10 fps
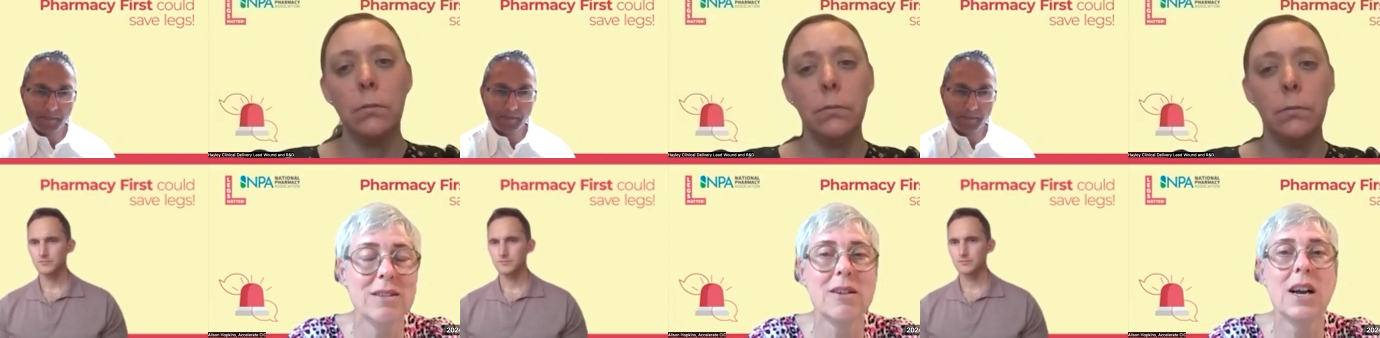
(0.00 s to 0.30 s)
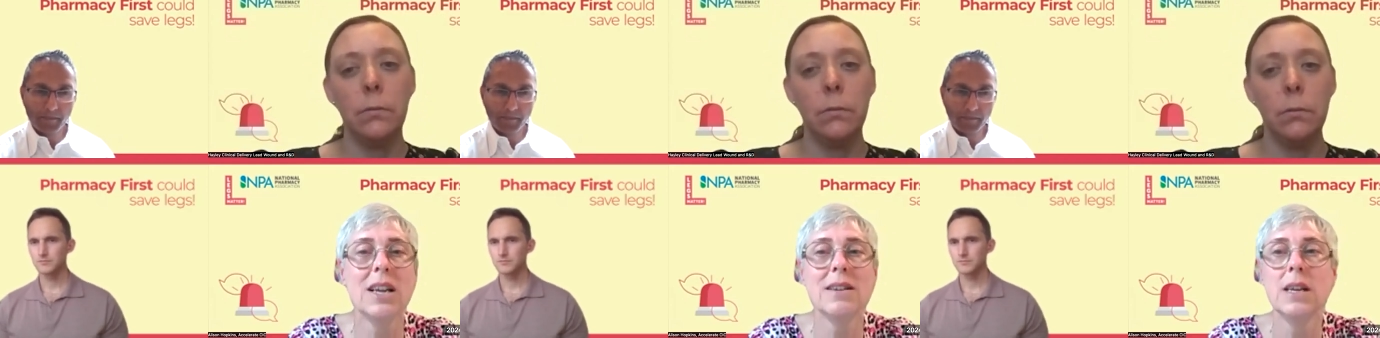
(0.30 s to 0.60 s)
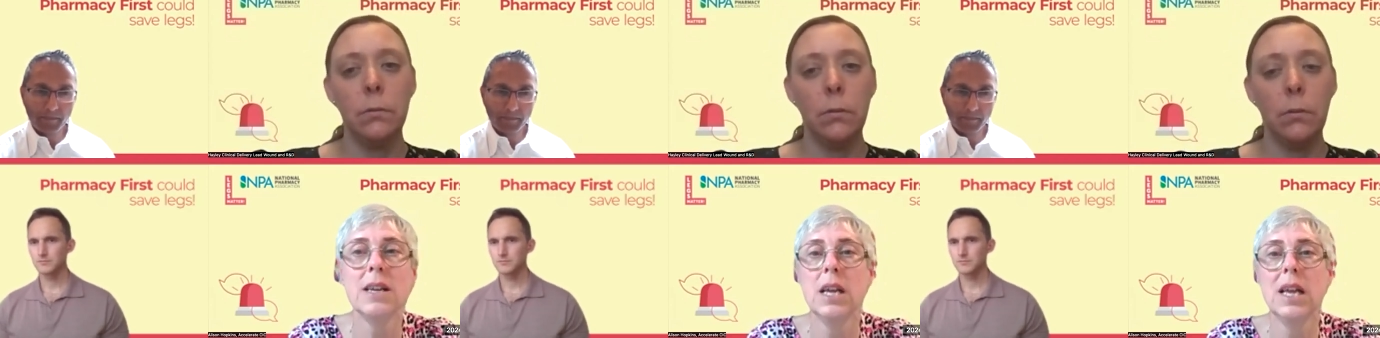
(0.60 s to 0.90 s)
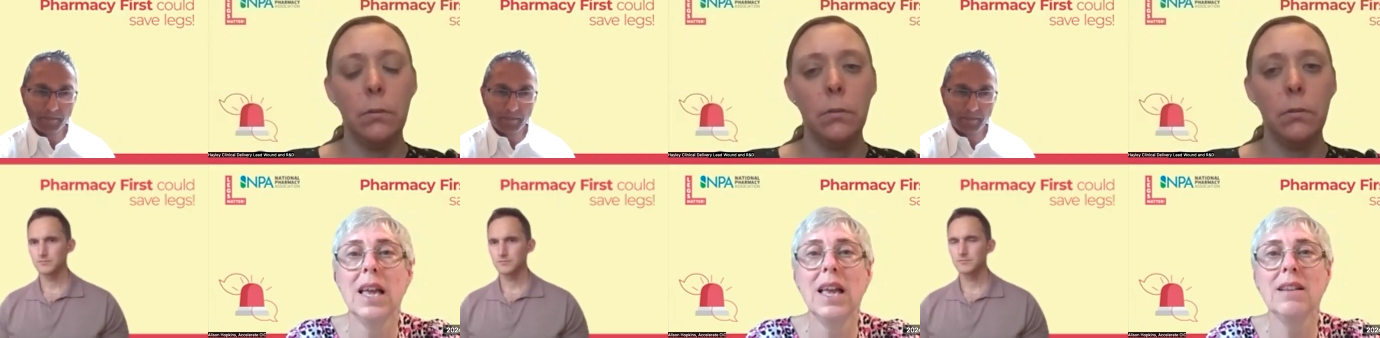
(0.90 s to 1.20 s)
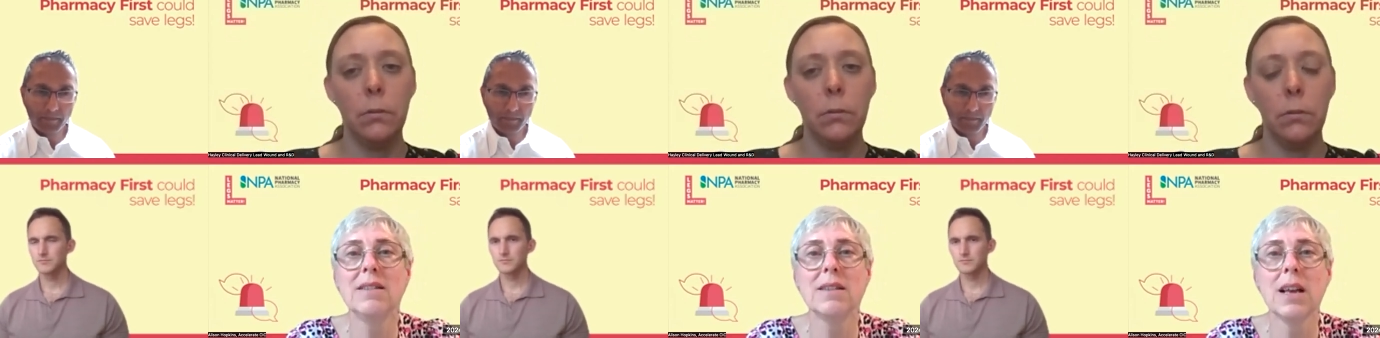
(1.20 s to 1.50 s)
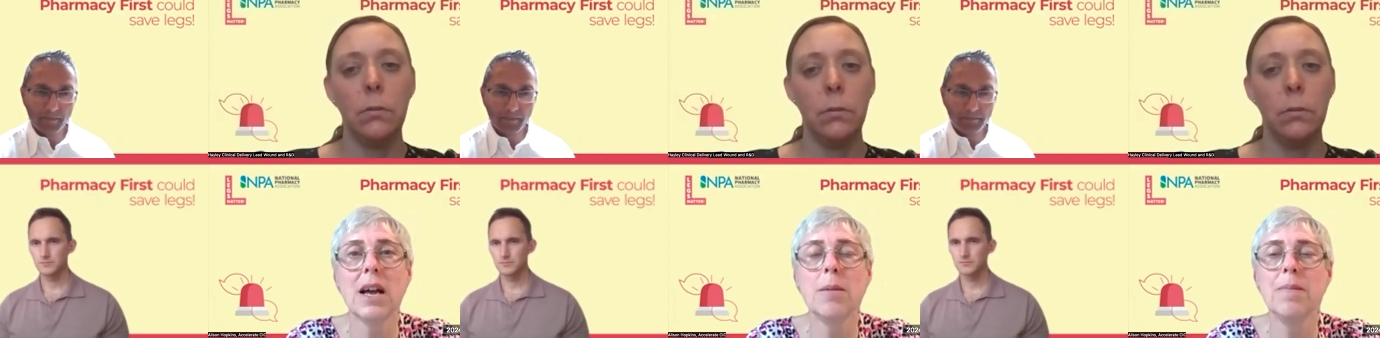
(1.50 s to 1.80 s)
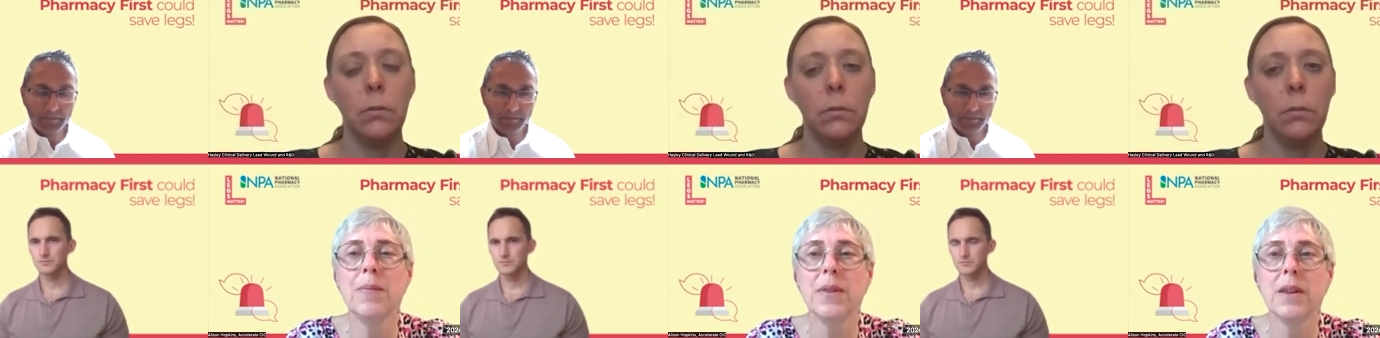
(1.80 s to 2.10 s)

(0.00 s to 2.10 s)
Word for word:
Speaker 1: right, is um,